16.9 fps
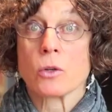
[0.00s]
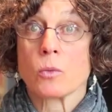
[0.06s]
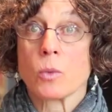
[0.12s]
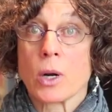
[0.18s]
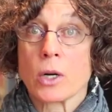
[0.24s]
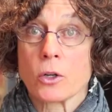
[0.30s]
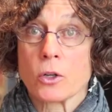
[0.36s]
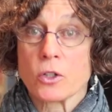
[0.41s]
the
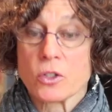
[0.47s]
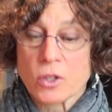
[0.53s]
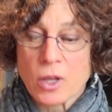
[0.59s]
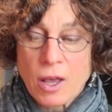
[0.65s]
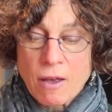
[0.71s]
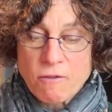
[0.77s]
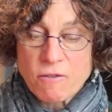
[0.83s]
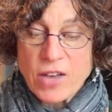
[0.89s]

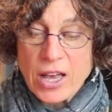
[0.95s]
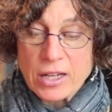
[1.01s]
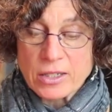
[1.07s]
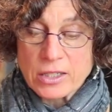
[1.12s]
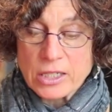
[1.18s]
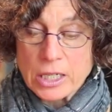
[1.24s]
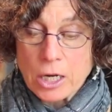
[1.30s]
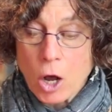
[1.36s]
runner's
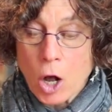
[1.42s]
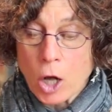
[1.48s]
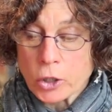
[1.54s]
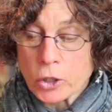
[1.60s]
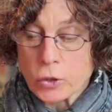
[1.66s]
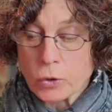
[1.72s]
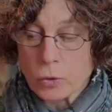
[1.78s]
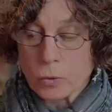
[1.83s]
fancy
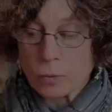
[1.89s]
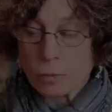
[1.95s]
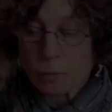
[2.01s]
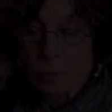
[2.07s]
auto.